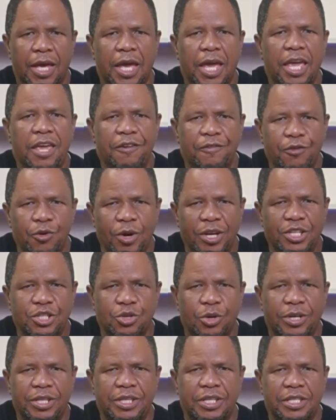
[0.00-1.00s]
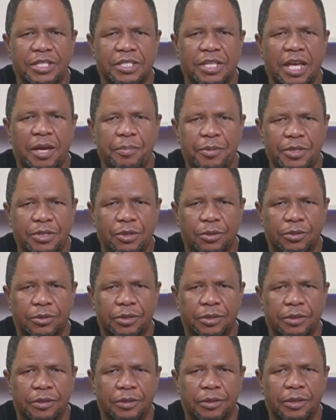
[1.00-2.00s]
If you enjoyed this
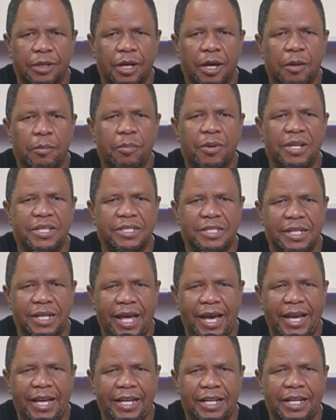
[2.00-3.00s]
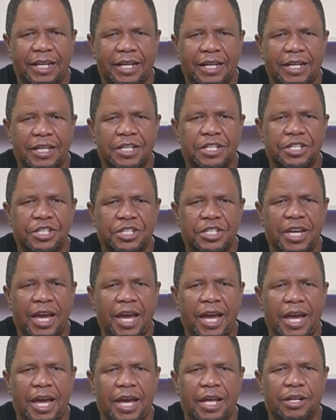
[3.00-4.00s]
episode, please like,
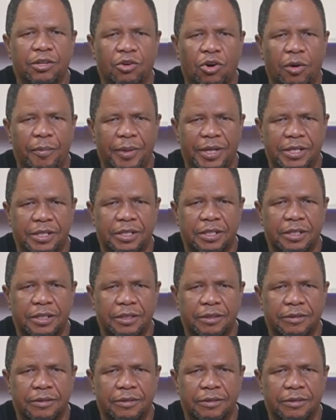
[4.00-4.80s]
share, and comment.